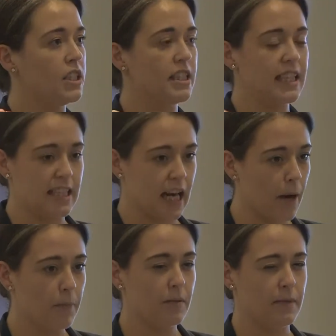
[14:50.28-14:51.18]
you need a
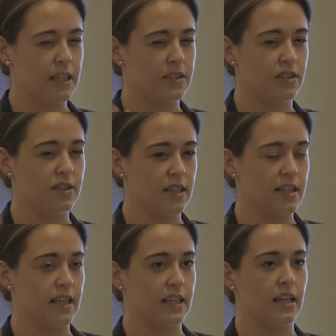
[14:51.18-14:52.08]
couple of minutes just to
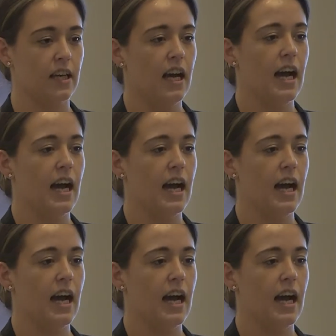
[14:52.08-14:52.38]
think,